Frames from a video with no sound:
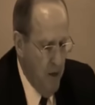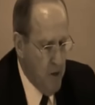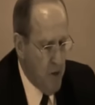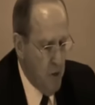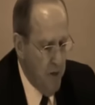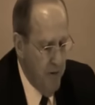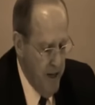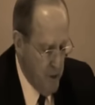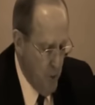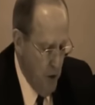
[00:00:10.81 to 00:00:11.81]
is to
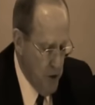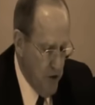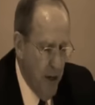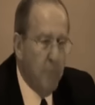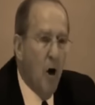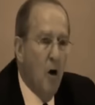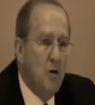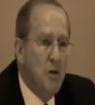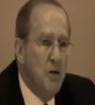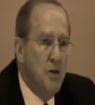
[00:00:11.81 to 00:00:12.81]
advance one step
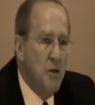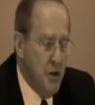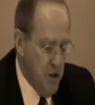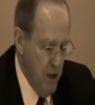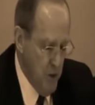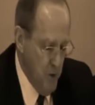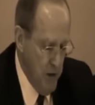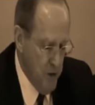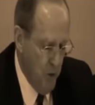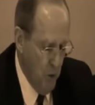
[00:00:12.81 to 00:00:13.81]
closer to the
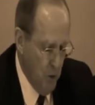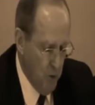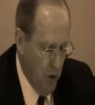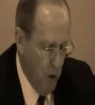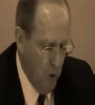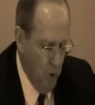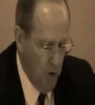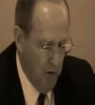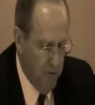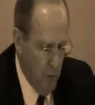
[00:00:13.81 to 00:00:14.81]
centuries-old
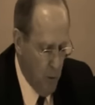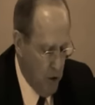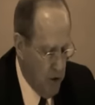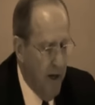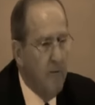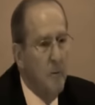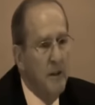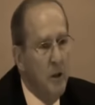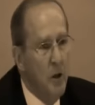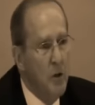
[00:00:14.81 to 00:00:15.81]
goal of the world
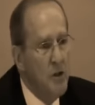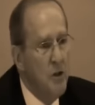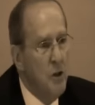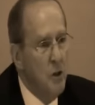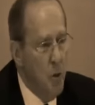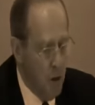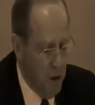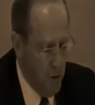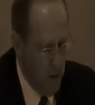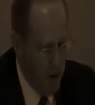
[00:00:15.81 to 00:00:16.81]
government known as the New World